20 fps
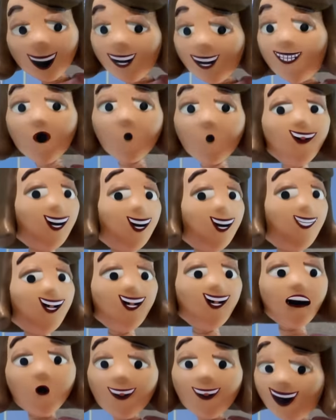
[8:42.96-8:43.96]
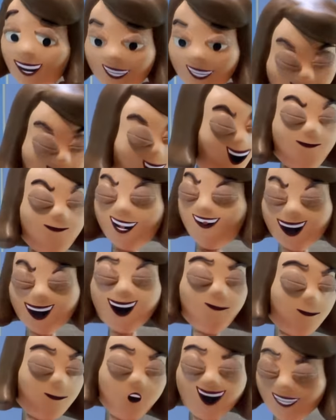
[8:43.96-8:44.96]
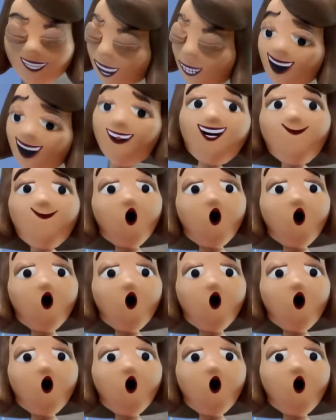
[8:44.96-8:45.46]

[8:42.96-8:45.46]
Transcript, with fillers: I don't need to use that horrible apparatus